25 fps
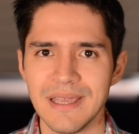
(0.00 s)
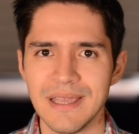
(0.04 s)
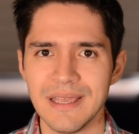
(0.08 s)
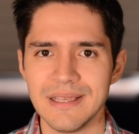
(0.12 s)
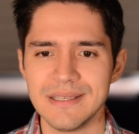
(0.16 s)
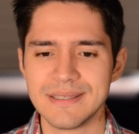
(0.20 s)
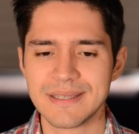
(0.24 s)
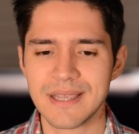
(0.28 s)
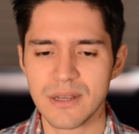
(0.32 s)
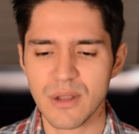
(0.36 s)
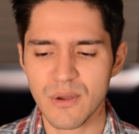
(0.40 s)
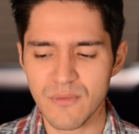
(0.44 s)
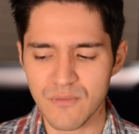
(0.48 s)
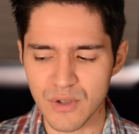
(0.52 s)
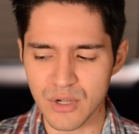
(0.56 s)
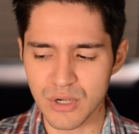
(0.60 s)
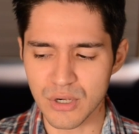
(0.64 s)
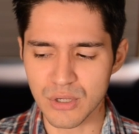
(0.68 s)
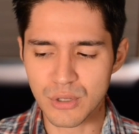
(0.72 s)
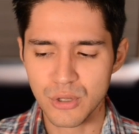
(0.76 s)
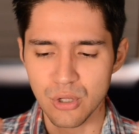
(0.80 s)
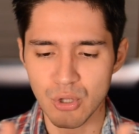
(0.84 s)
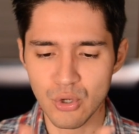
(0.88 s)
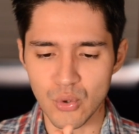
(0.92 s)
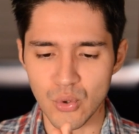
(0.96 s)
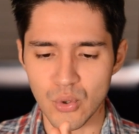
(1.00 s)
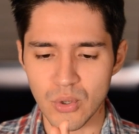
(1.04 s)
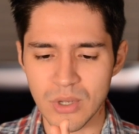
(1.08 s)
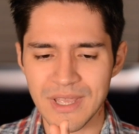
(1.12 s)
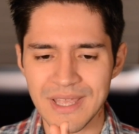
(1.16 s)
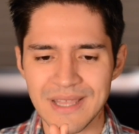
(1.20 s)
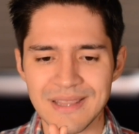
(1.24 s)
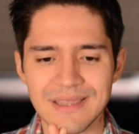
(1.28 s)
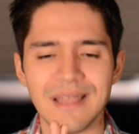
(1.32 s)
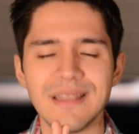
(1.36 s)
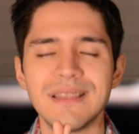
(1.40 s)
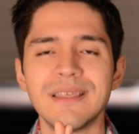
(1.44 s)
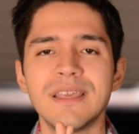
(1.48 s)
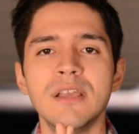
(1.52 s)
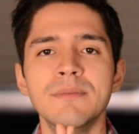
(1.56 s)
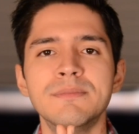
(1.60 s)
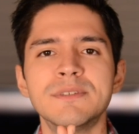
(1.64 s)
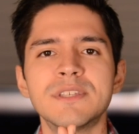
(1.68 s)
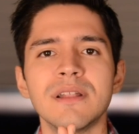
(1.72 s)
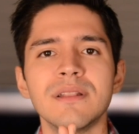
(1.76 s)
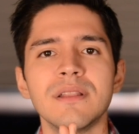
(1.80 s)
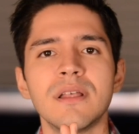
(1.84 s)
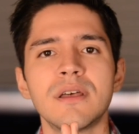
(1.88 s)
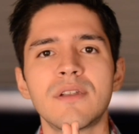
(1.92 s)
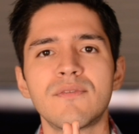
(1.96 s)
It's kind of a glue that keeps
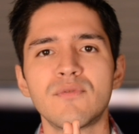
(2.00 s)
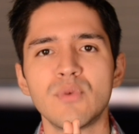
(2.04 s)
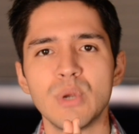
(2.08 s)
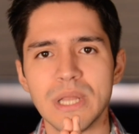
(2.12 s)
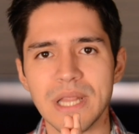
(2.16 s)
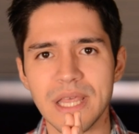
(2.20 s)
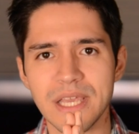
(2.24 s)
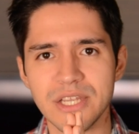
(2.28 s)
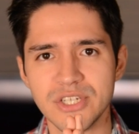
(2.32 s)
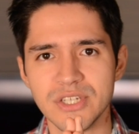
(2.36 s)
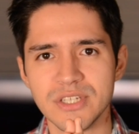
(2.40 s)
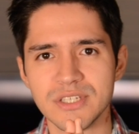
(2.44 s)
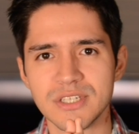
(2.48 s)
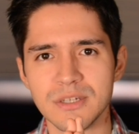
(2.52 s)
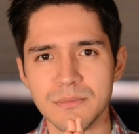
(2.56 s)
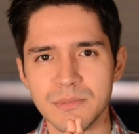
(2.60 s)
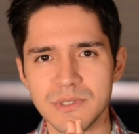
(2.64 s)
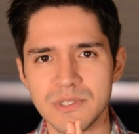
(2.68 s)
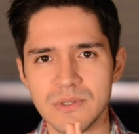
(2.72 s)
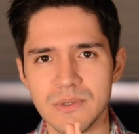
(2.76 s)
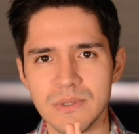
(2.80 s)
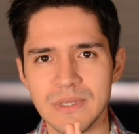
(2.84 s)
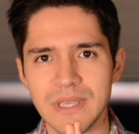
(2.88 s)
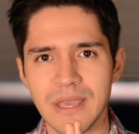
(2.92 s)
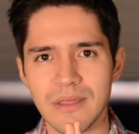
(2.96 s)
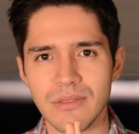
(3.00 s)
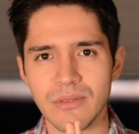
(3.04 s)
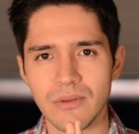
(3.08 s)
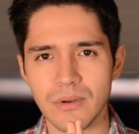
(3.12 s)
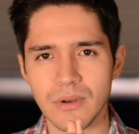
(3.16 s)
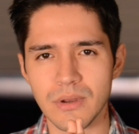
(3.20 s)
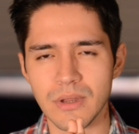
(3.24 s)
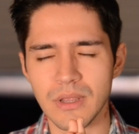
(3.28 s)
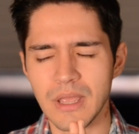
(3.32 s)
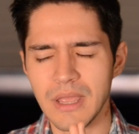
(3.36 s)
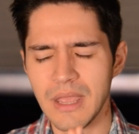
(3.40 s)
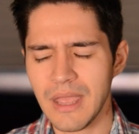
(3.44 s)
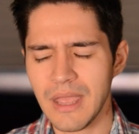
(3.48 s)
a lot of relationships together.